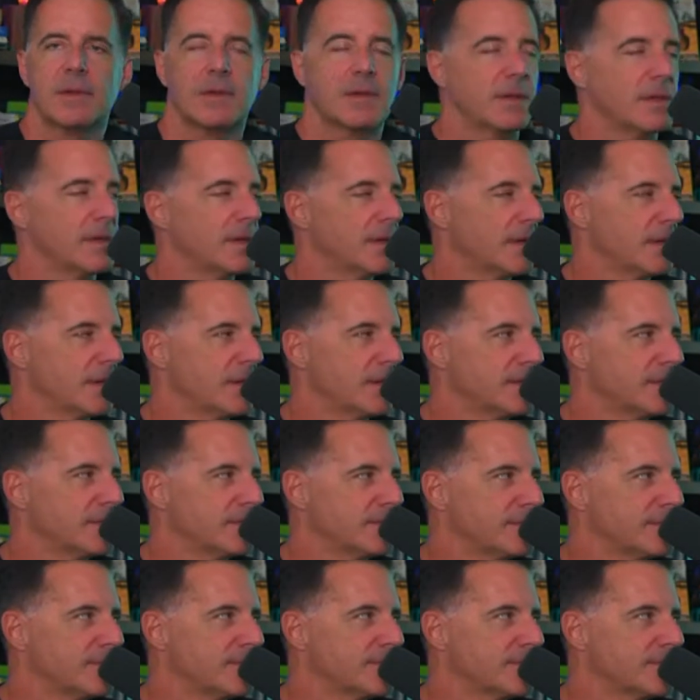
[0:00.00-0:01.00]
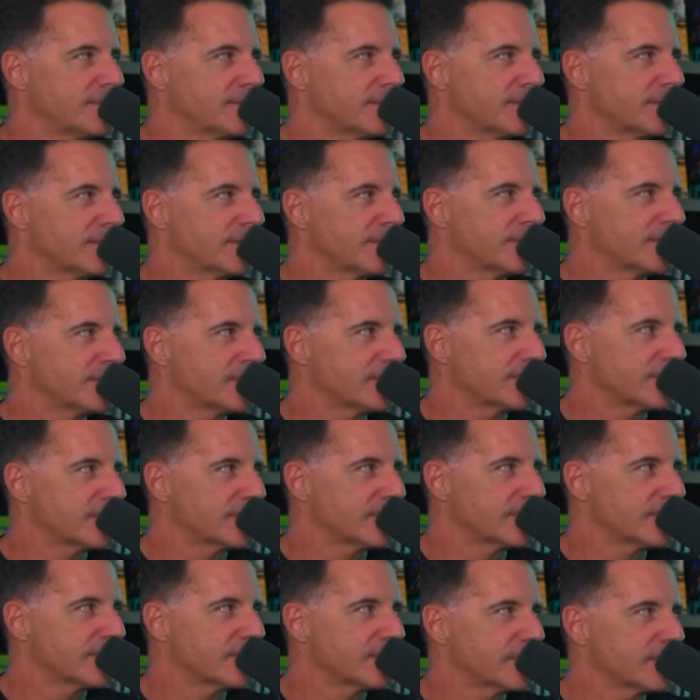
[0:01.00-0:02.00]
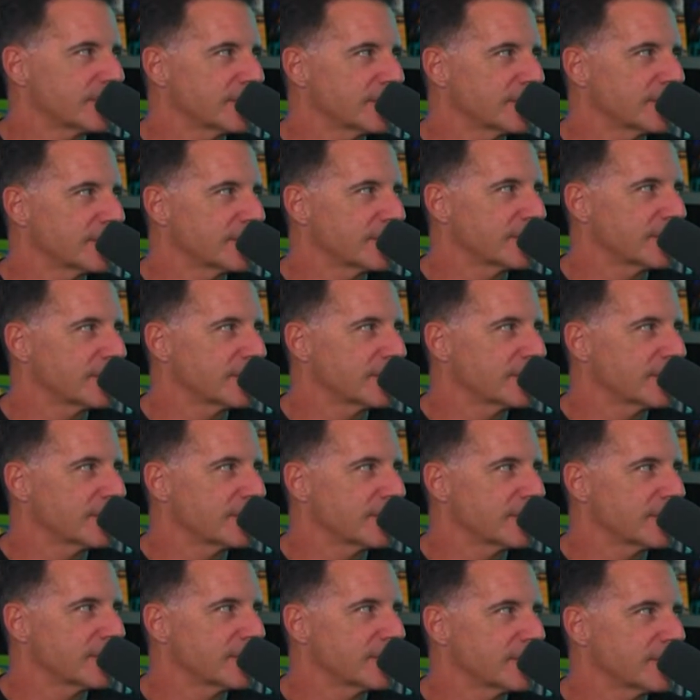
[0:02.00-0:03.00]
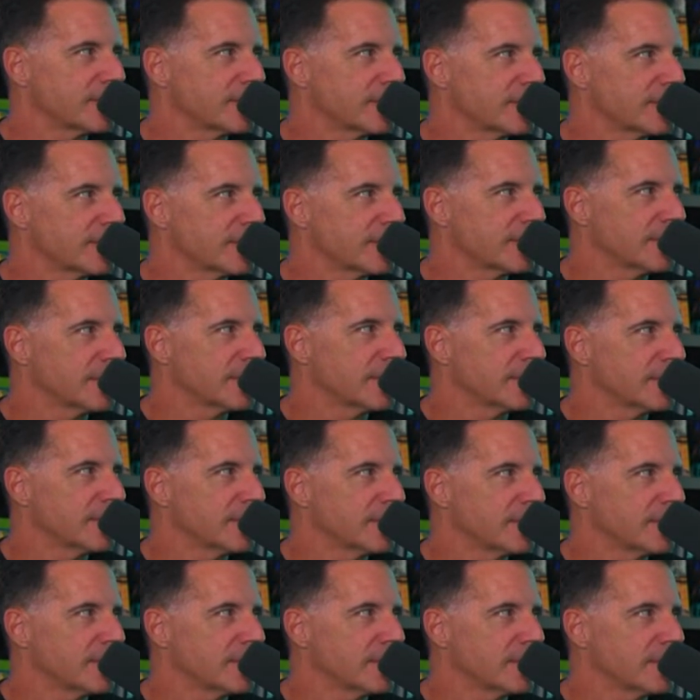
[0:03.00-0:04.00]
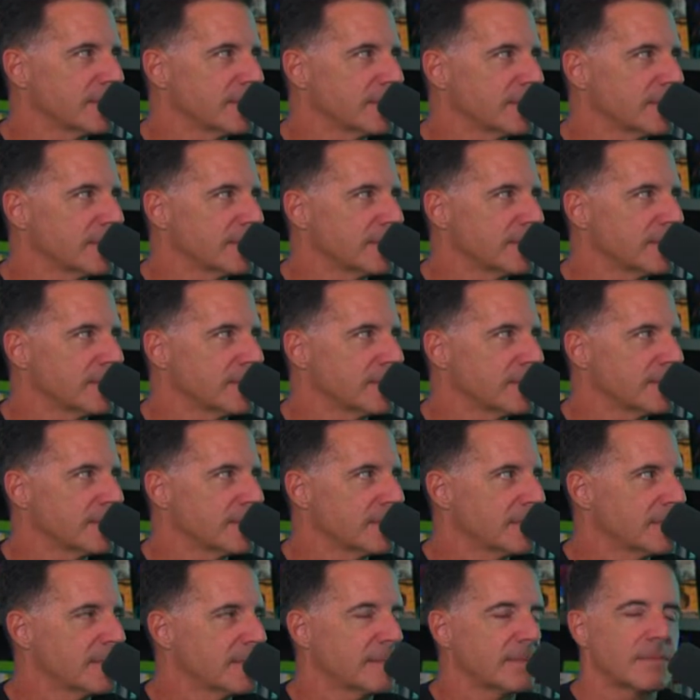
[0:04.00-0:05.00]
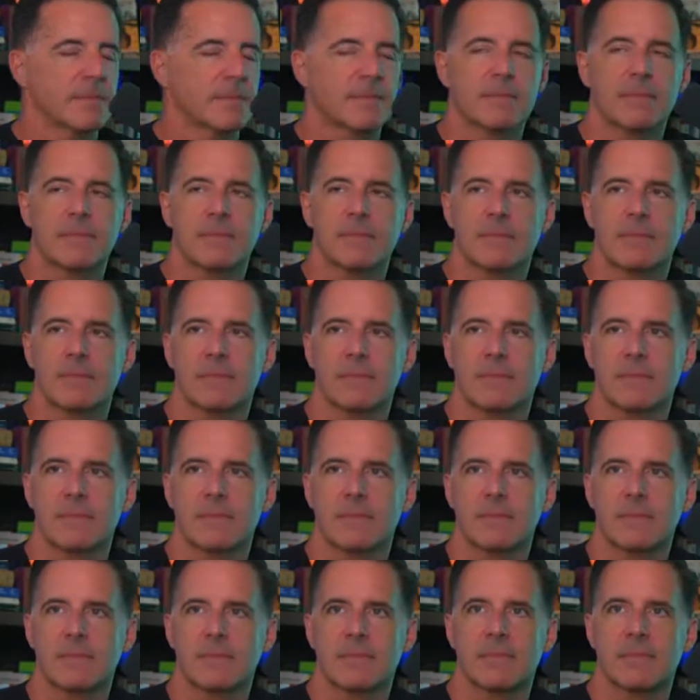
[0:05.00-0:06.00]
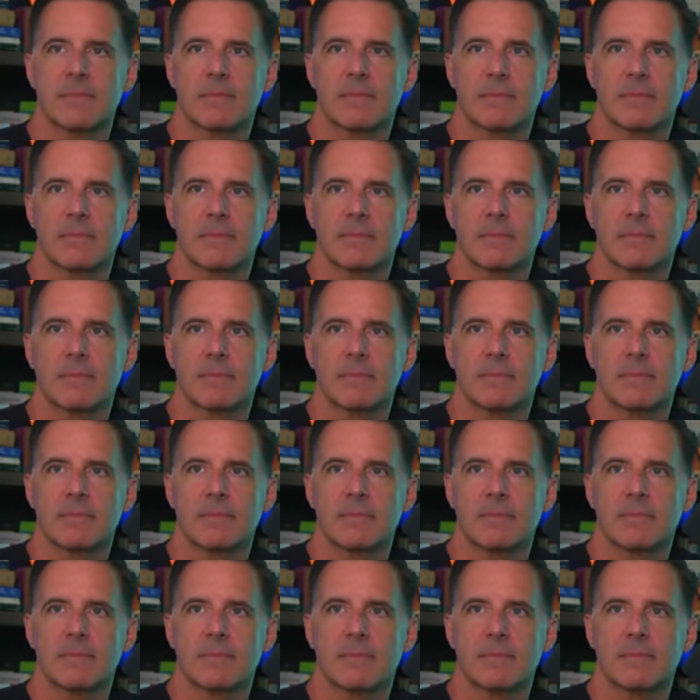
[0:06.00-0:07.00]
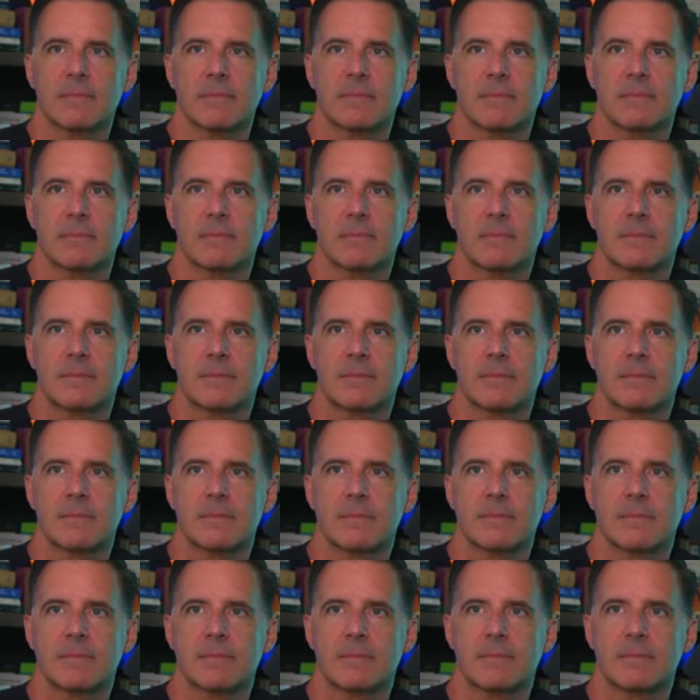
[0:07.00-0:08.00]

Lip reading: No words are spoken by the person on screen.